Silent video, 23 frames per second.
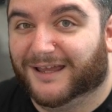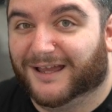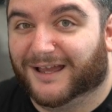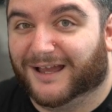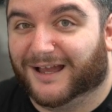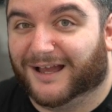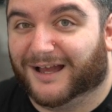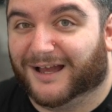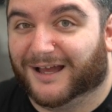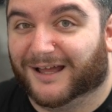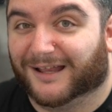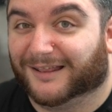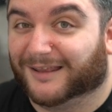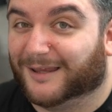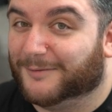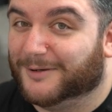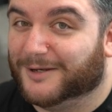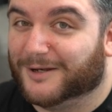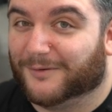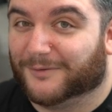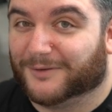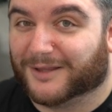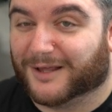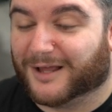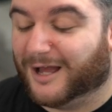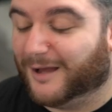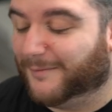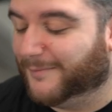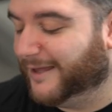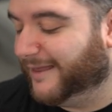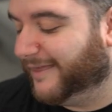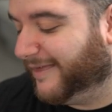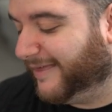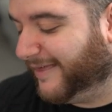let me know in the
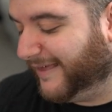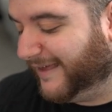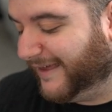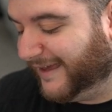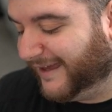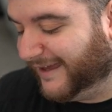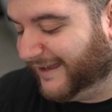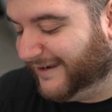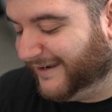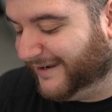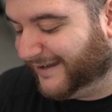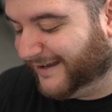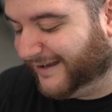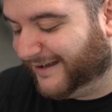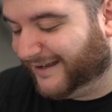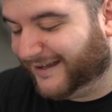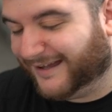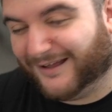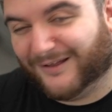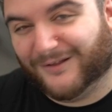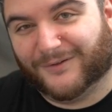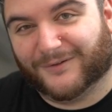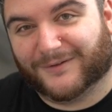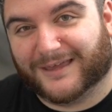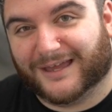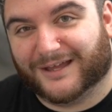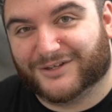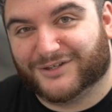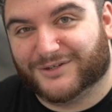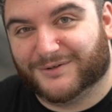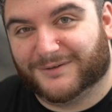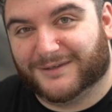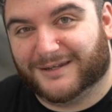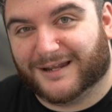comments, and I'll
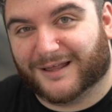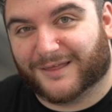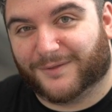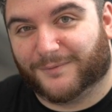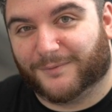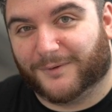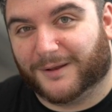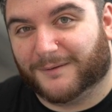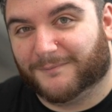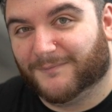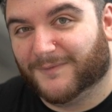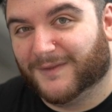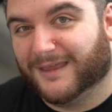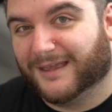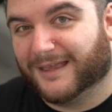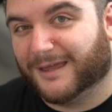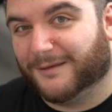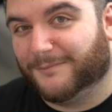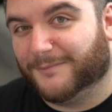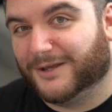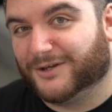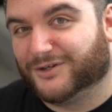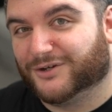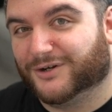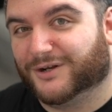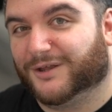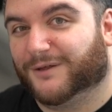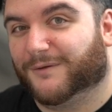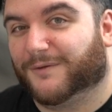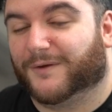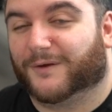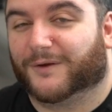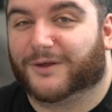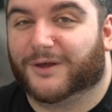catch you in the next one. Again, make sure to
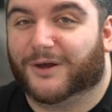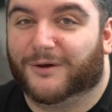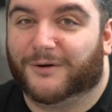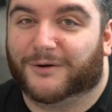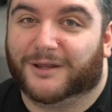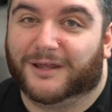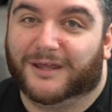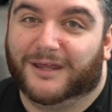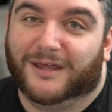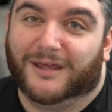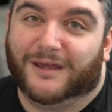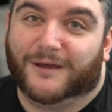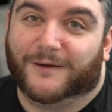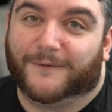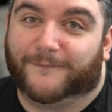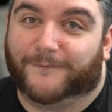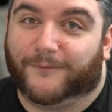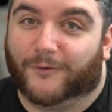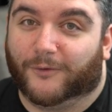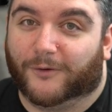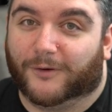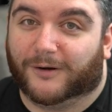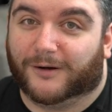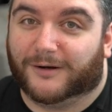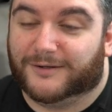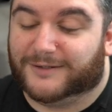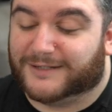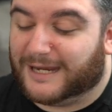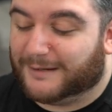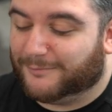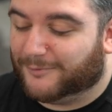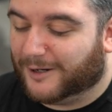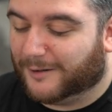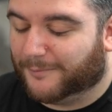use our code for
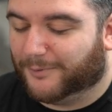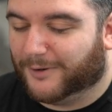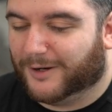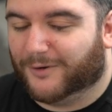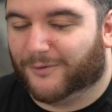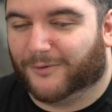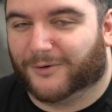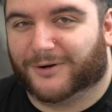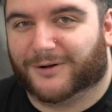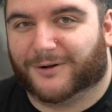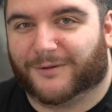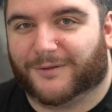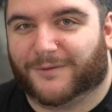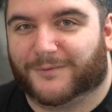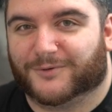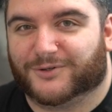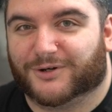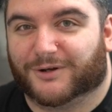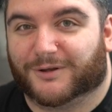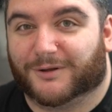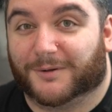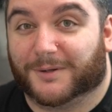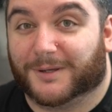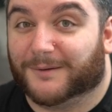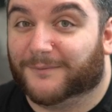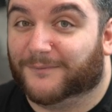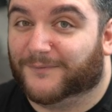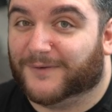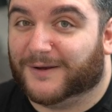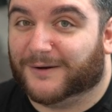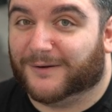Daybreak pre-orders, which are going up very